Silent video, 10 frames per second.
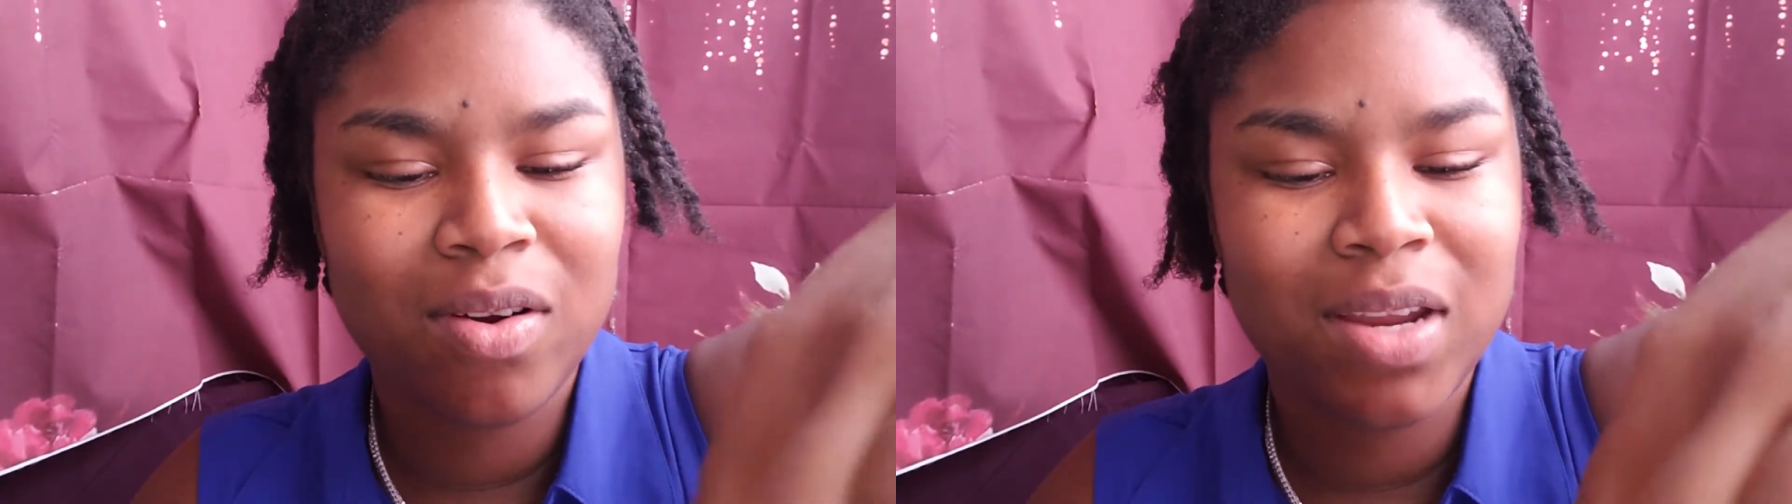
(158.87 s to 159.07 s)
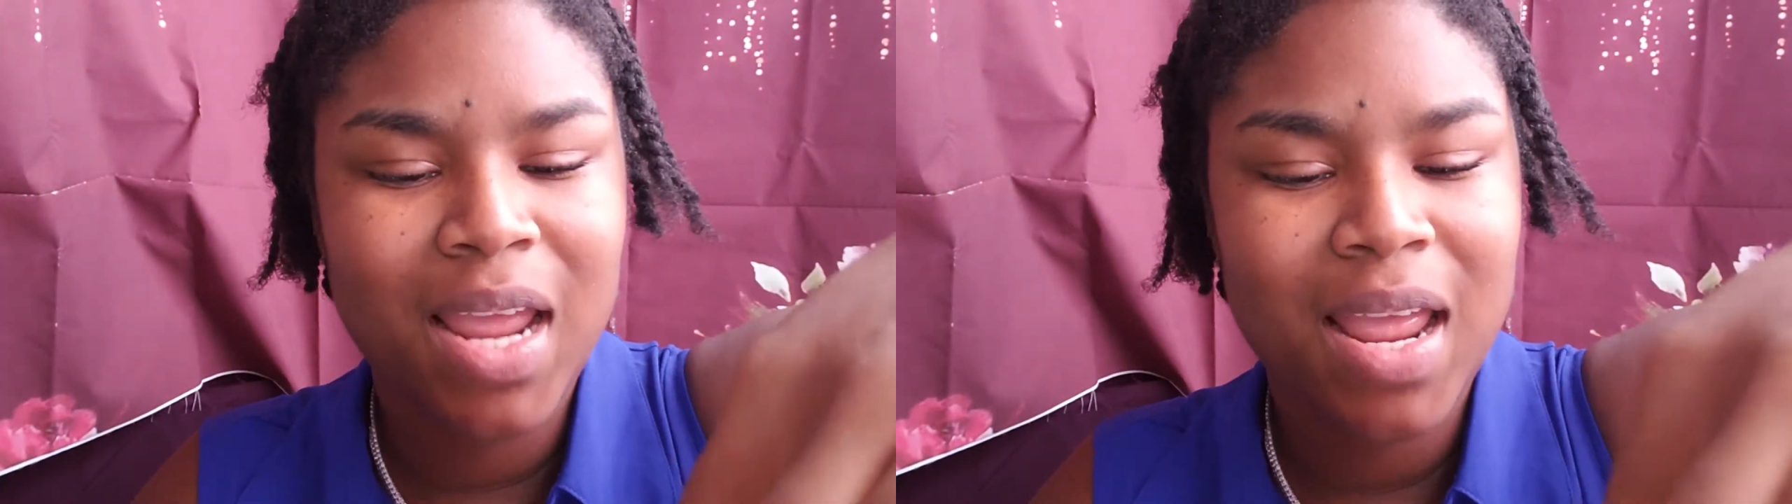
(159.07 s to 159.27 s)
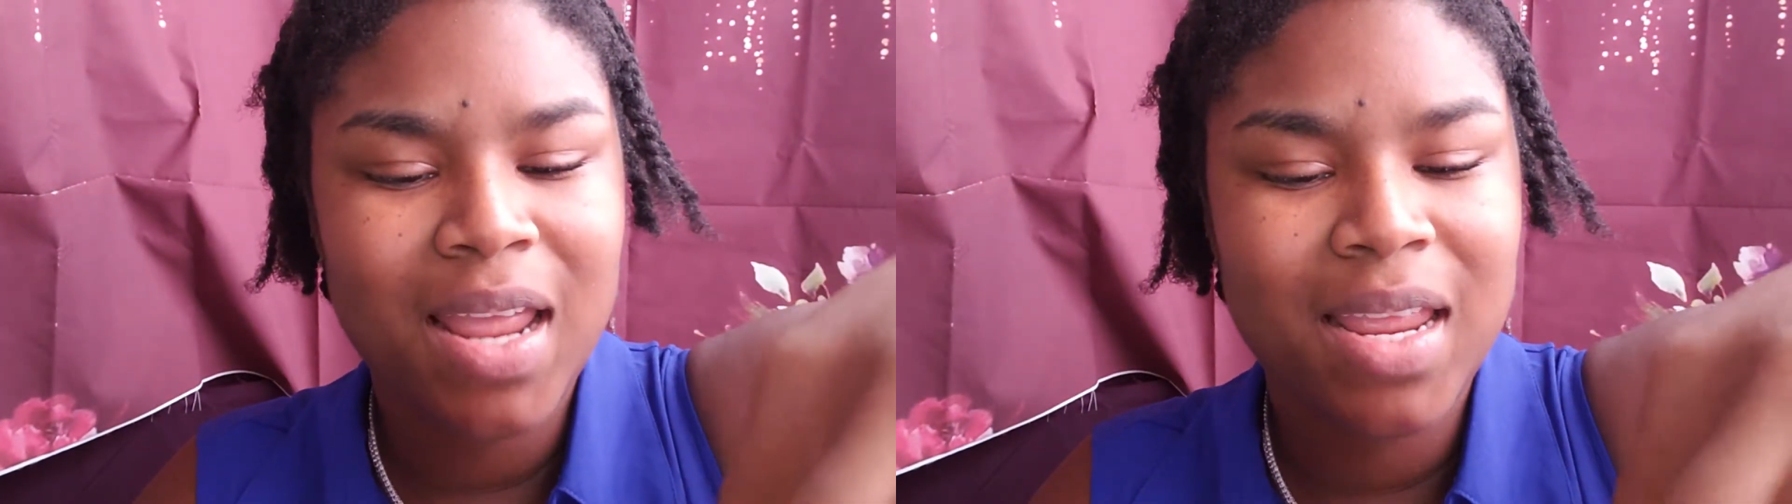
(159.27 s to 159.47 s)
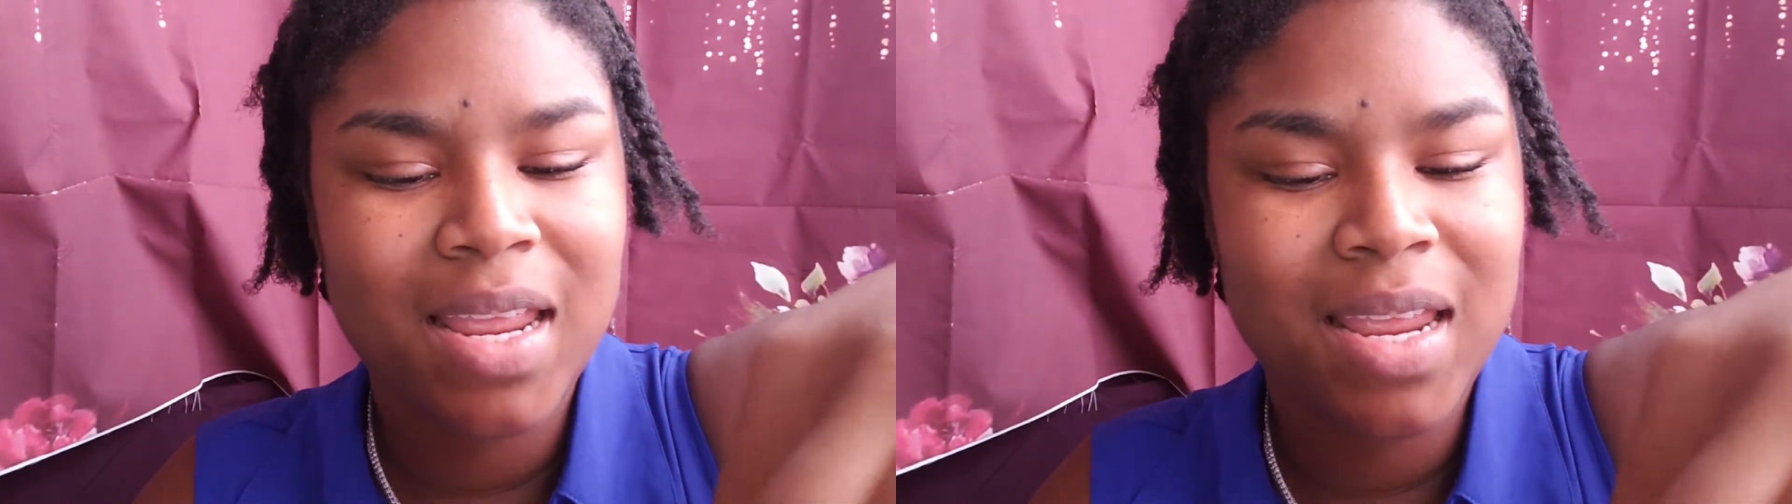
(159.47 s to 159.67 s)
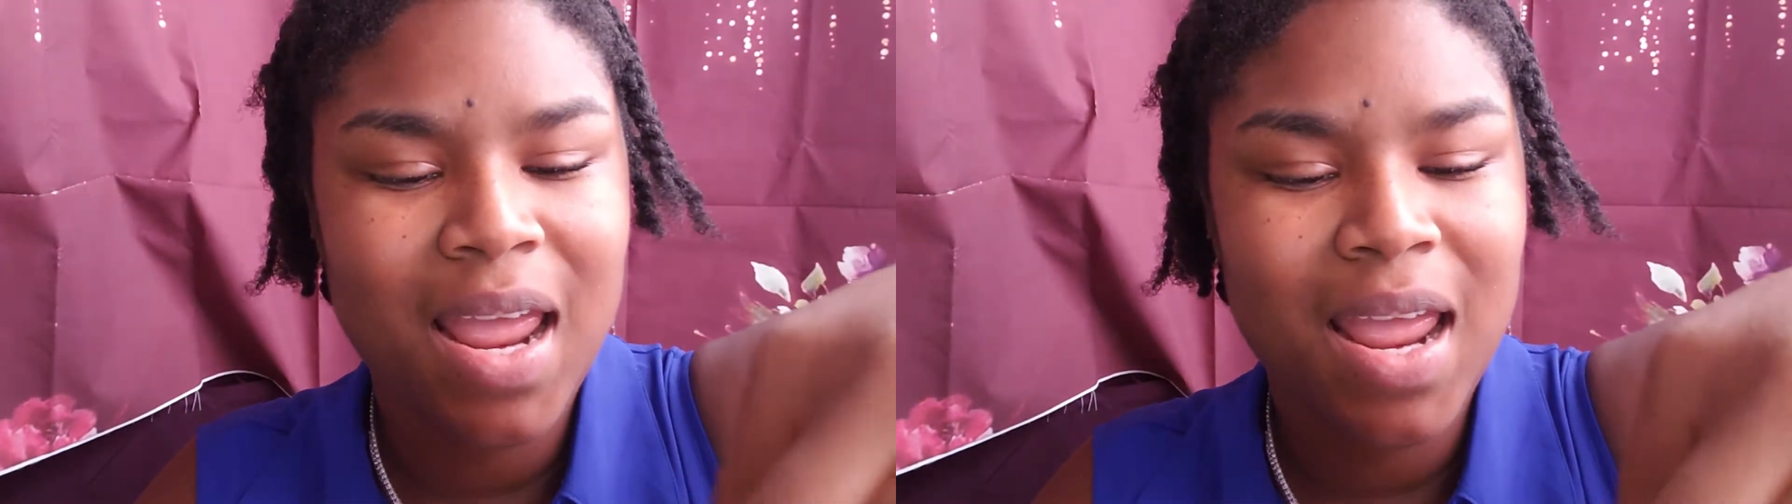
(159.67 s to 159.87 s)

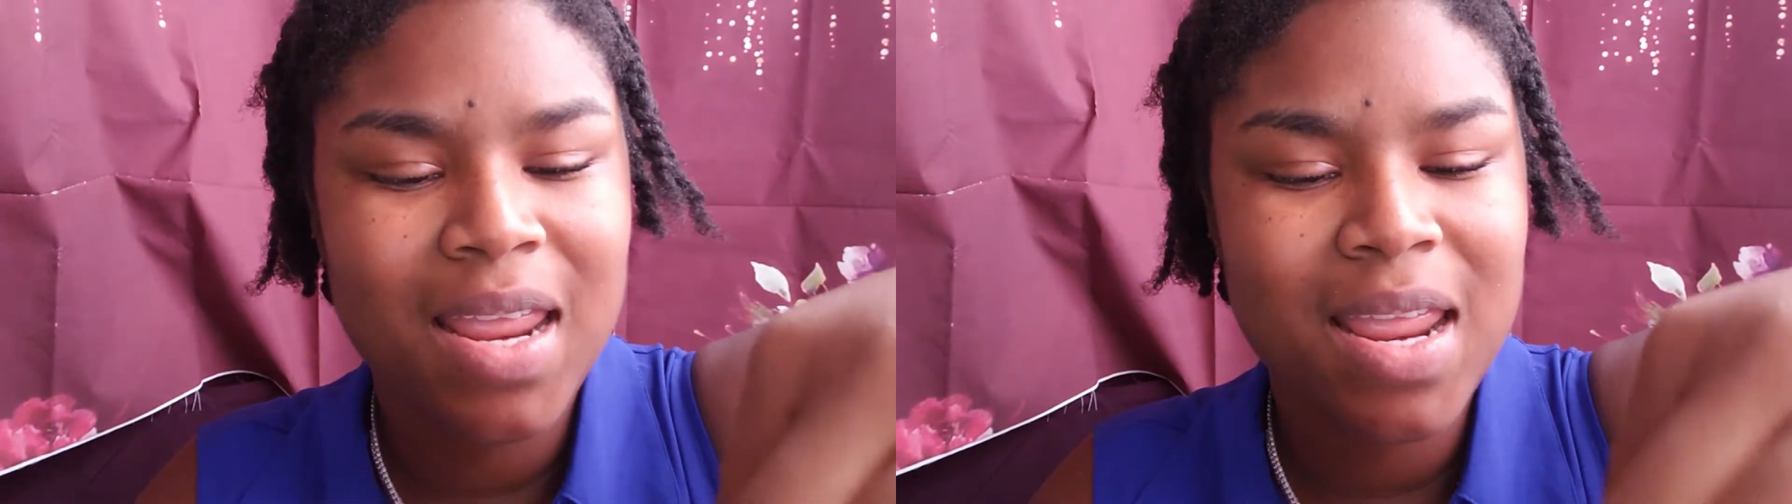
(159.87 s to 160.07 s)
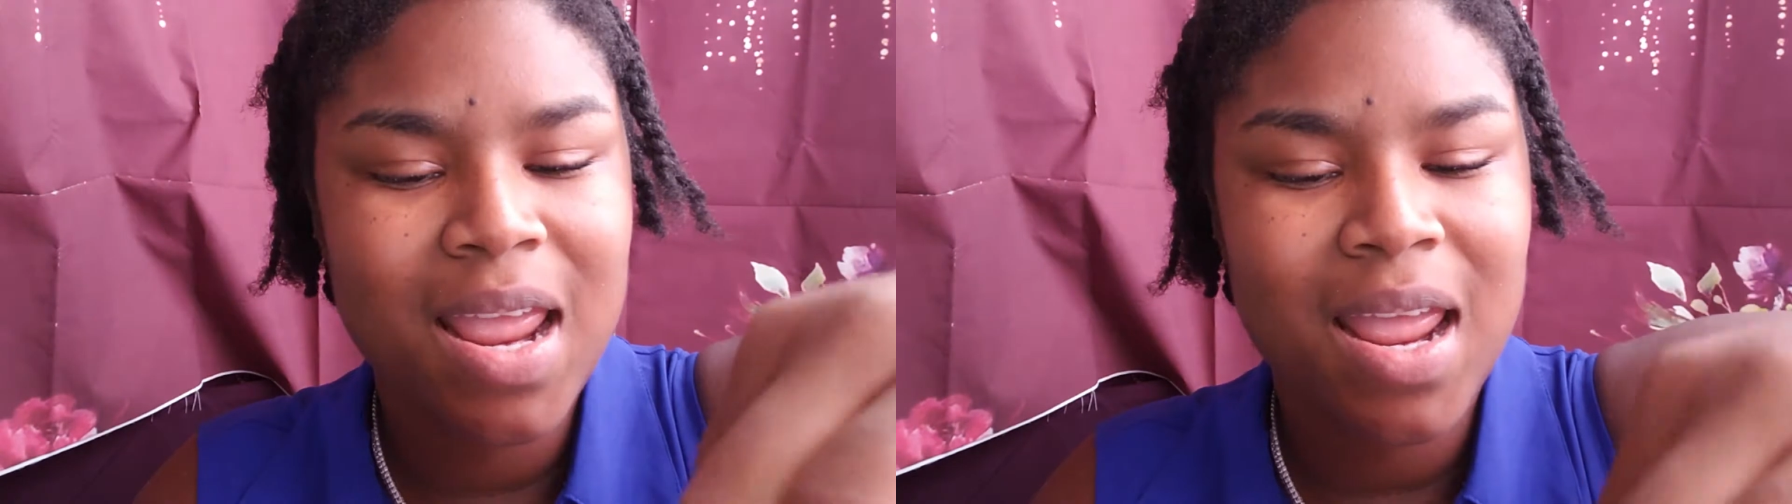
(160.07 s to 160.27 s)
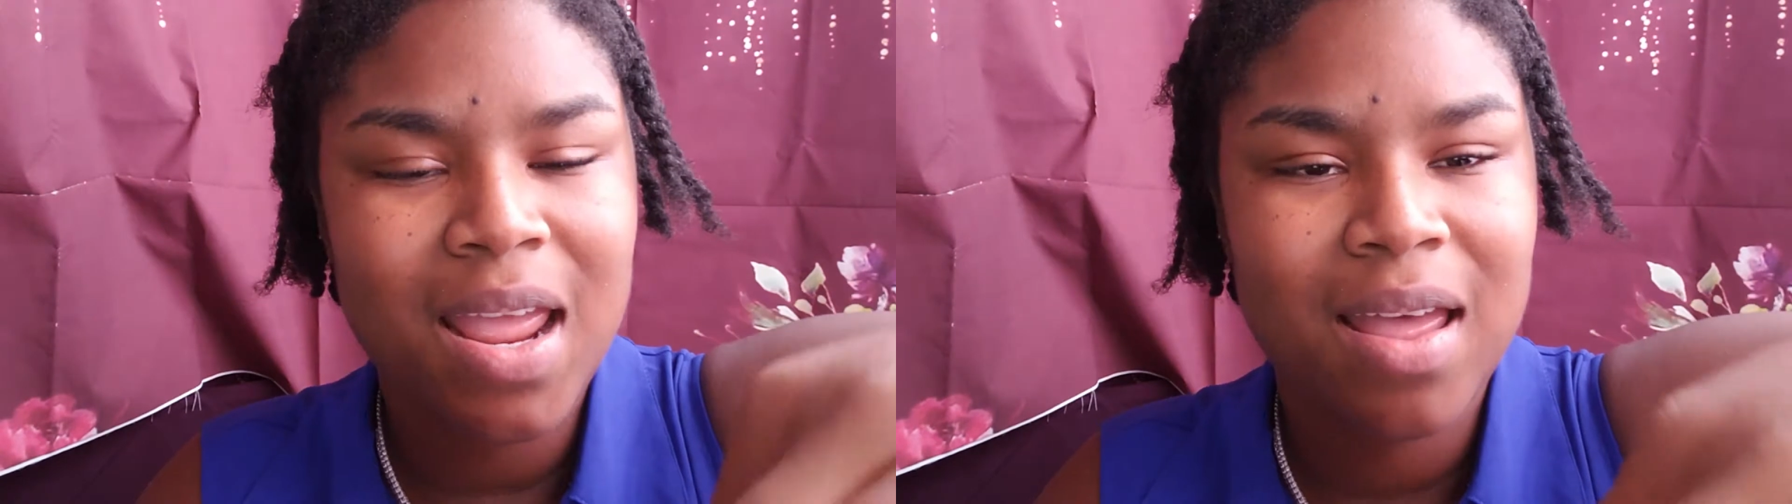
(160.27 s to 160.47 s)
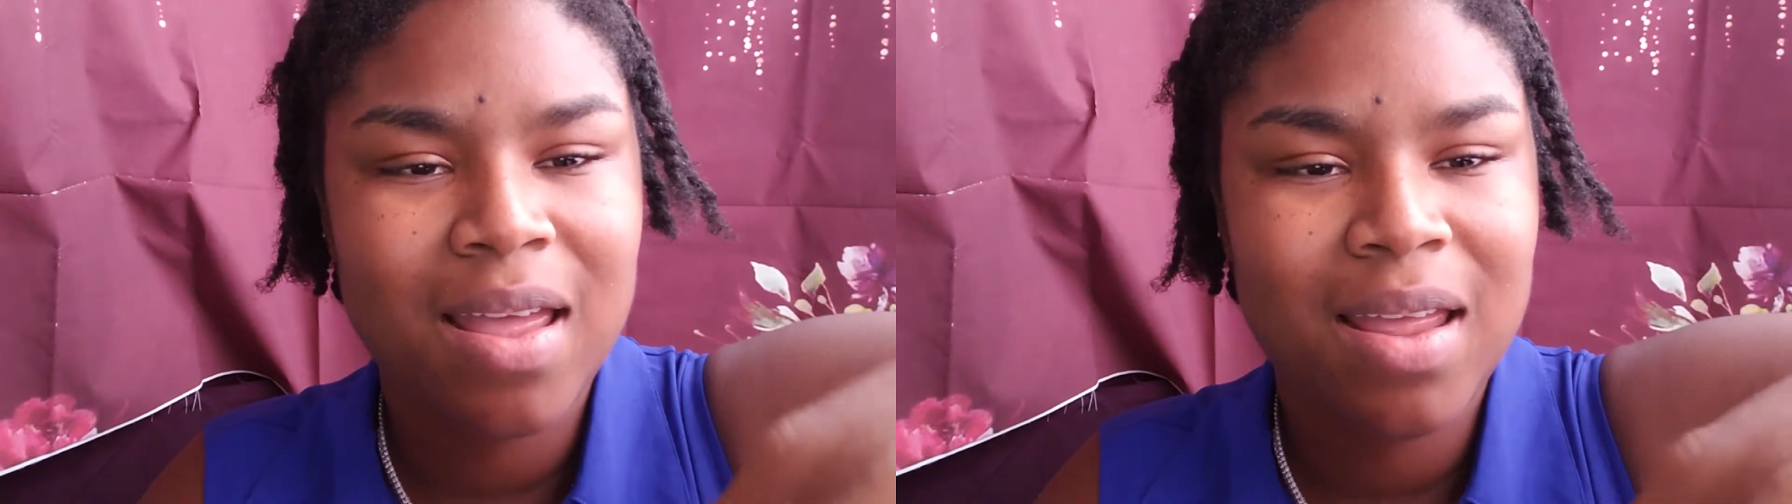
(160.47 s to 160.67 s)
Yeah.